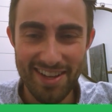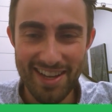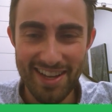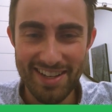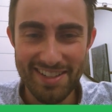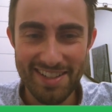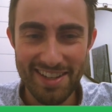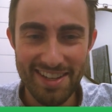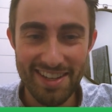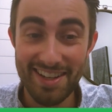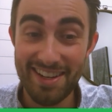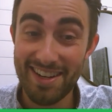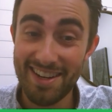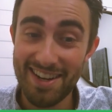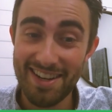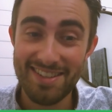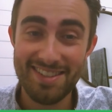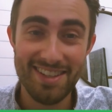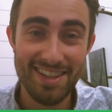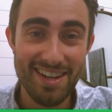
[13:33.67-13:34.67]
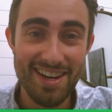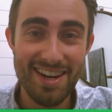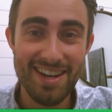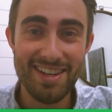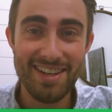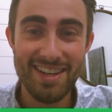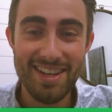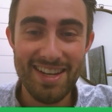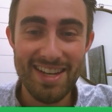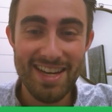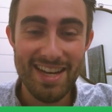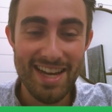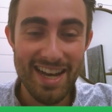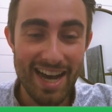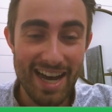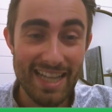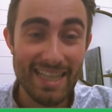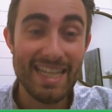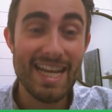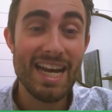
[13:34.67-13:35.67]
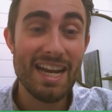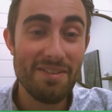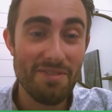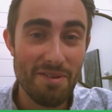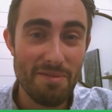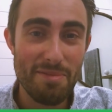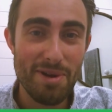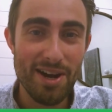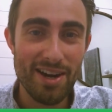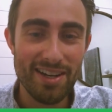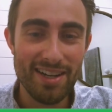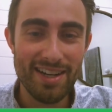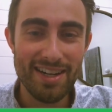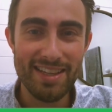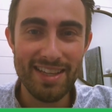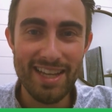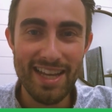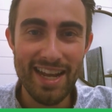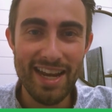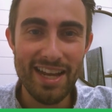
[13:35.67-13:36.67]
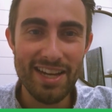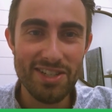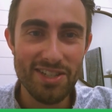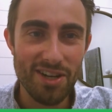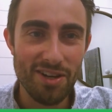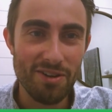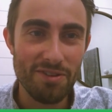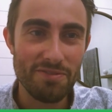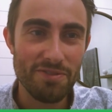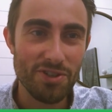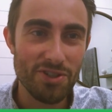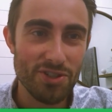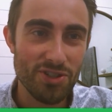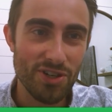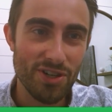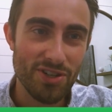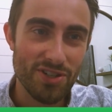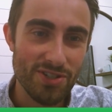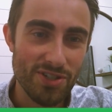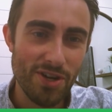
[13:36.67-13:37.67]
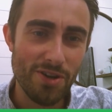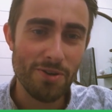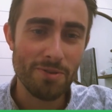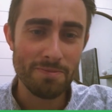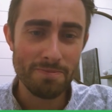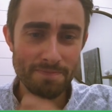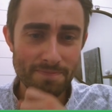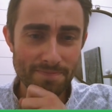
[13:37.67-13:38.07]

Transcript: And the Canucks, they got a lot of America in the NHL for sure. So,